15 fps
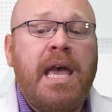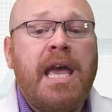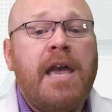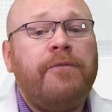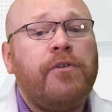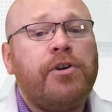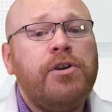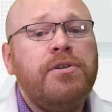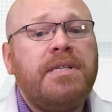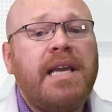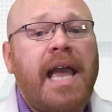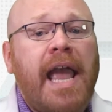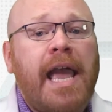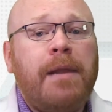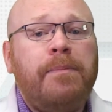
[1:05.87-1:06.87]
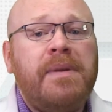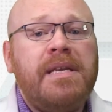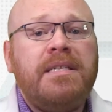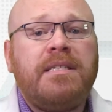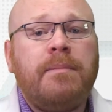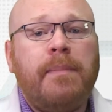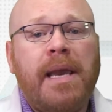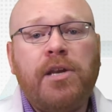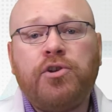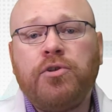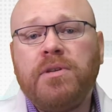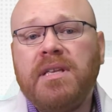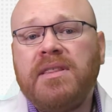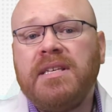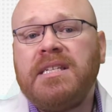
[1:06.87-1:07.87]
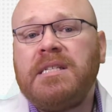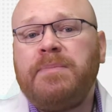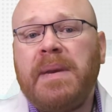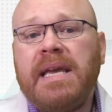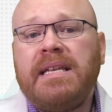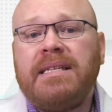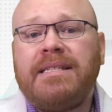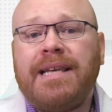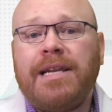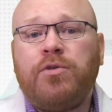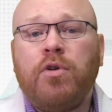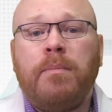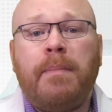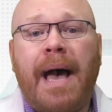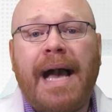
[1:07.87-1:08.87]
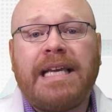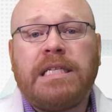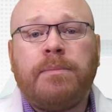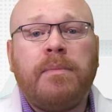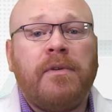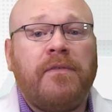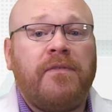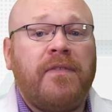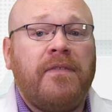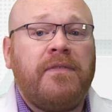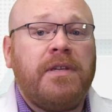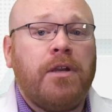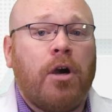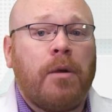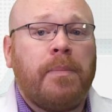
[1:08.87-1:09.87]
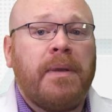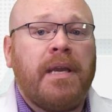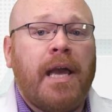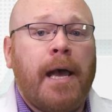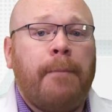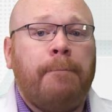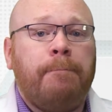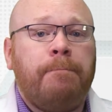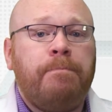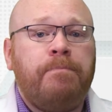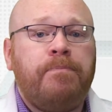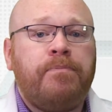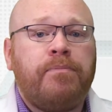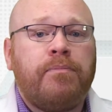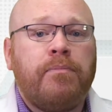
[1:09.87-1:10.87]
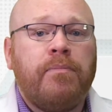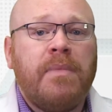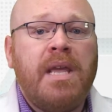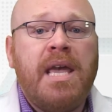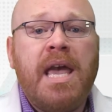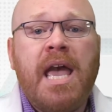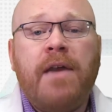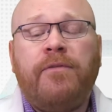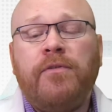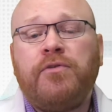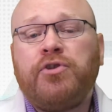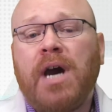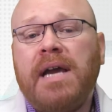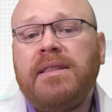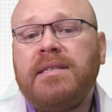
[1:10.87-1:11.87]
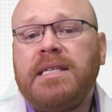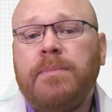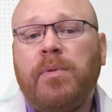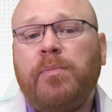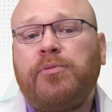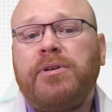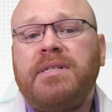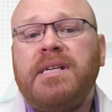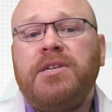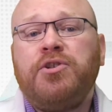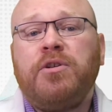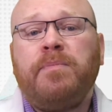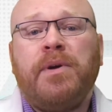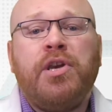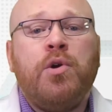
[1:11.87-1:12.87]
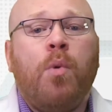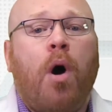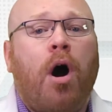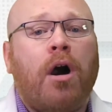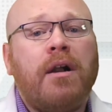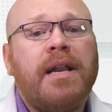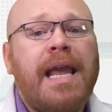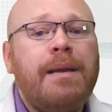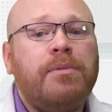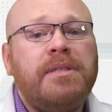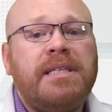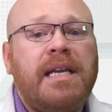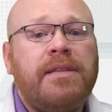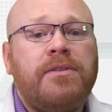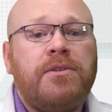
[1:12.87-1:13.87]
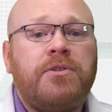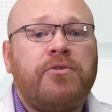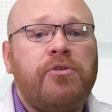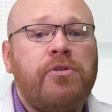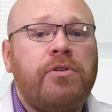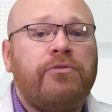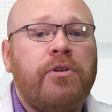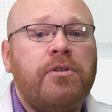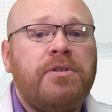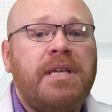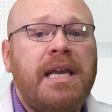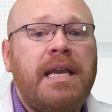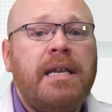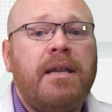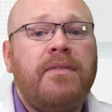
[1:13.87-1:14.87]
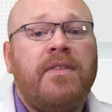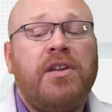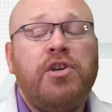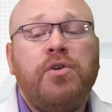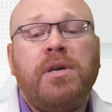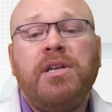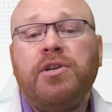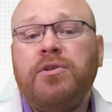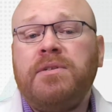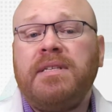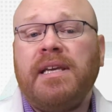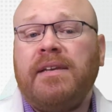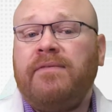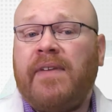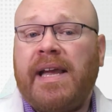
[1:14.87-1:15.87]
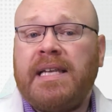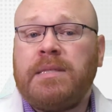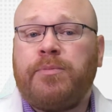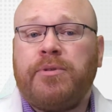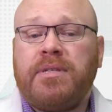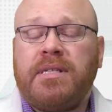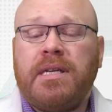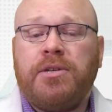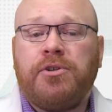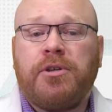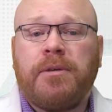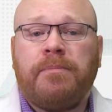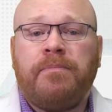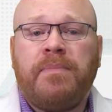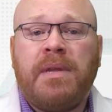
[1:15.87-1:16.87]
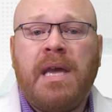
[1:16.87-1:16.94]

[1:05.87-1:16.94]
If you're using a handpiece, make sure that the speed is set to a maximum of 50 RPM. If you've tried the simple procedure but you aren't able to get the screw to rotate, then you can use the advanced procedure.